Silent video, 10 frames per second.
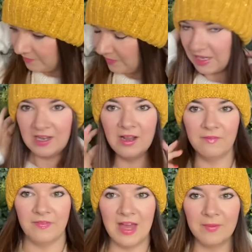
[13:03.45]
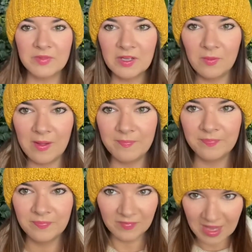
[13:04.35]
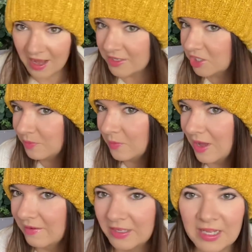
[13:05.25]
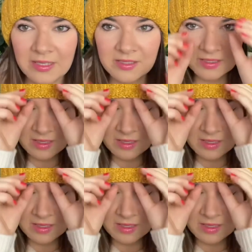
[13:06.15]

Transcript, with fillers: Love that. So um, yeah, I shall be wearing this